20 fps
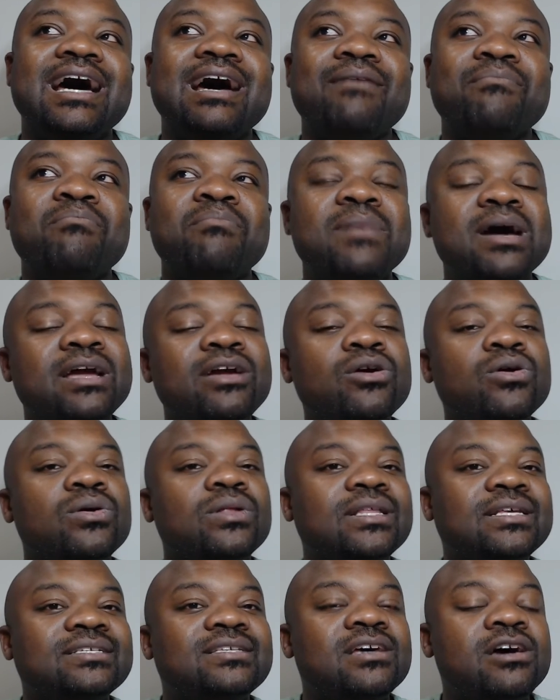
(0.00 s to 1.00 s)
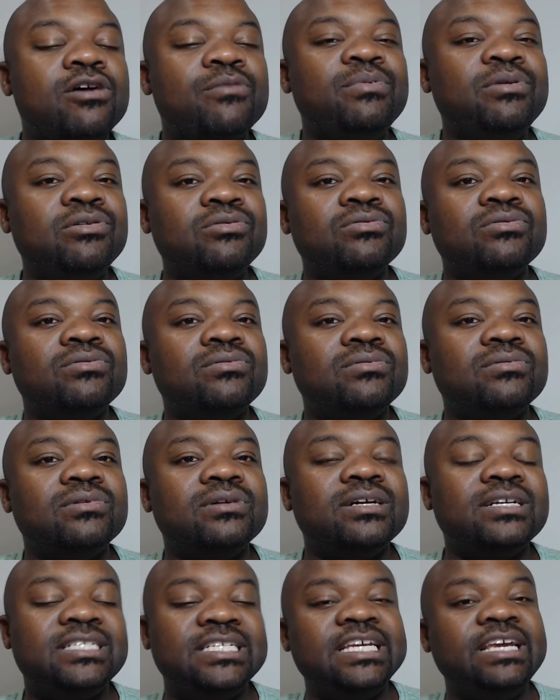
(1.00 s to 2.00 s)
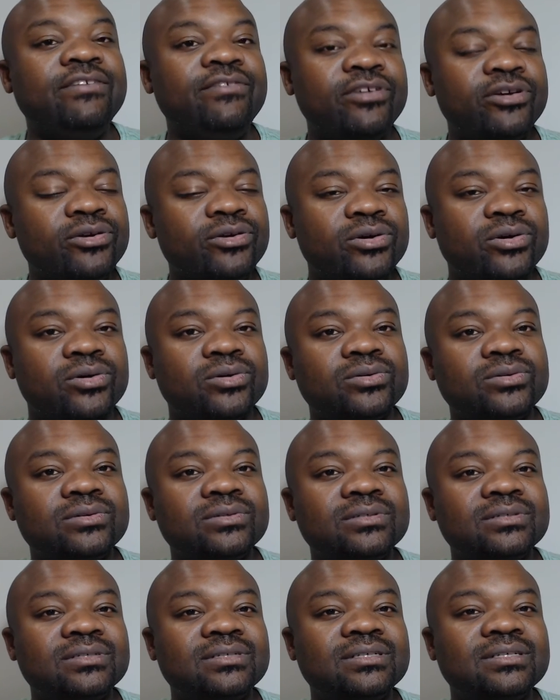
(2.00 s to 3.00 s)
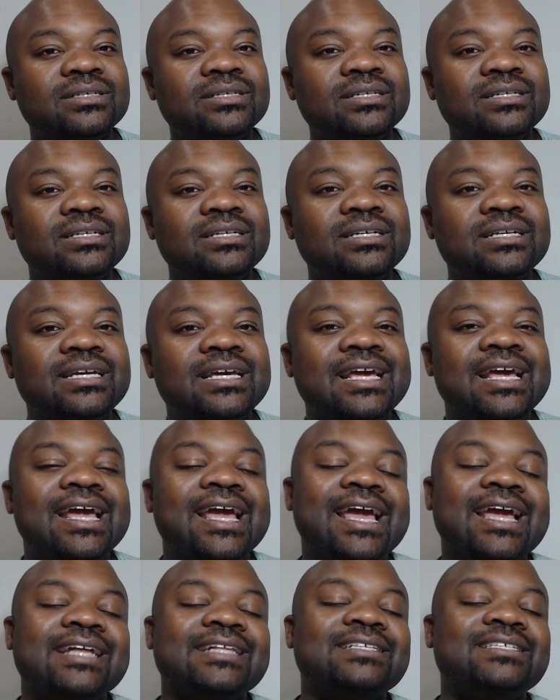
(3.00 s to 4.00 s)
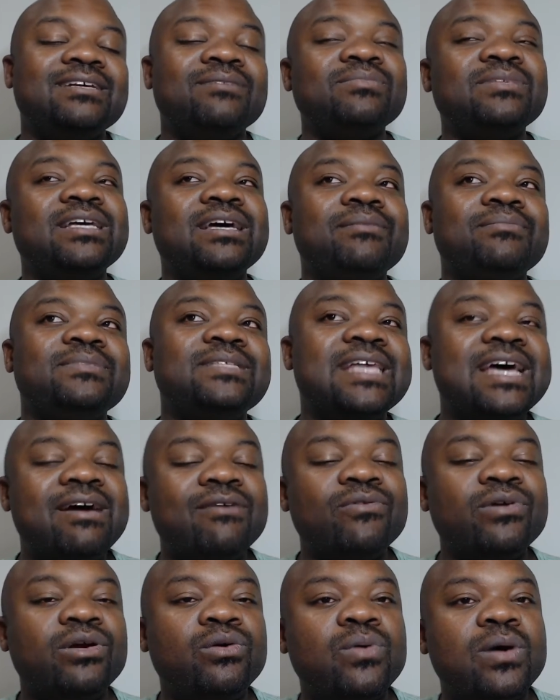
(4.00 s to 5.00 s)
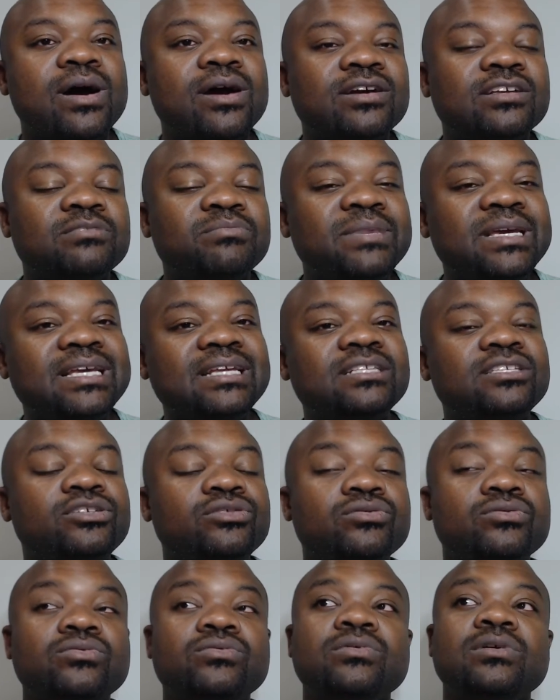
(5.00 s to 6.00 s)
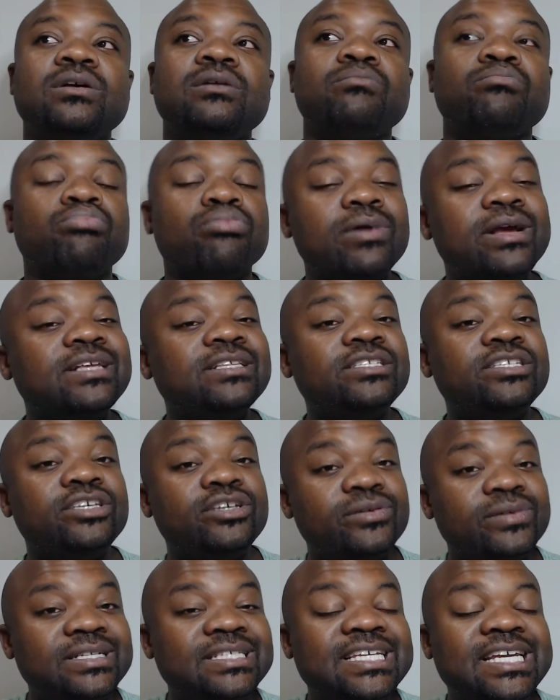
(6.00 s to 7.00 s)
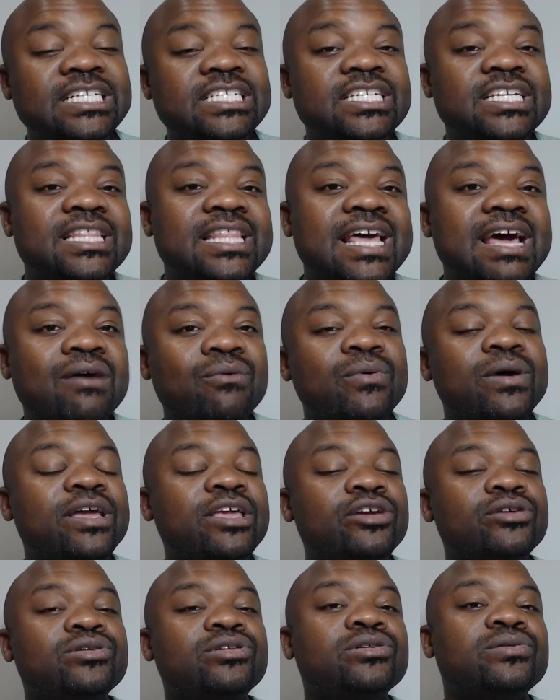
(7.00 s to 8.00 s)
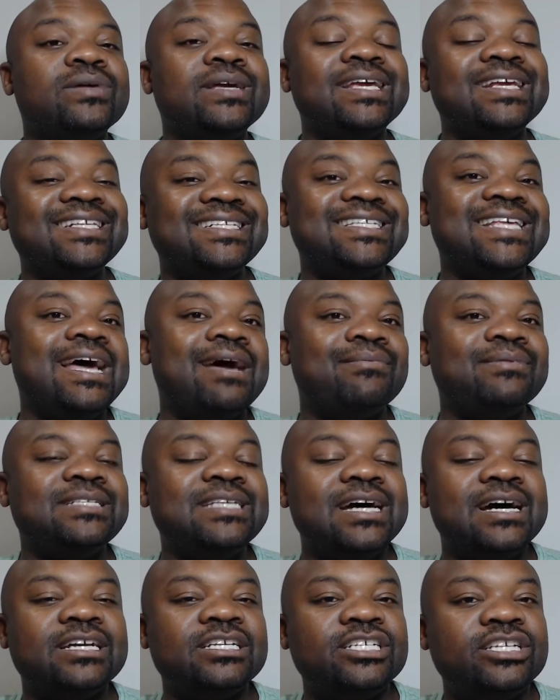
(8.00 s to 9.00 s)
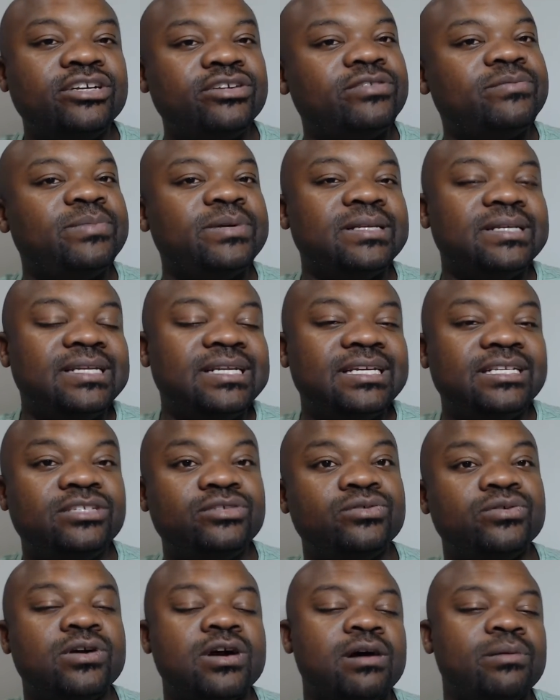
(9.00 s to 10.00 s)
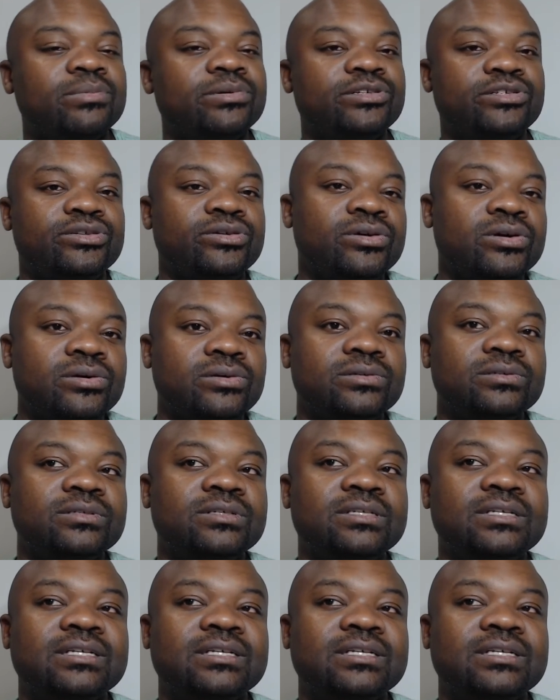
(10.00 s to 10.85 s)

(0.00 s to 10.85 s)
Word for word: my goal is to help you achieve your goal. And sometimes that requires me to bring to your attention that what you're doing is sabotaging your ability to accomplish your goal.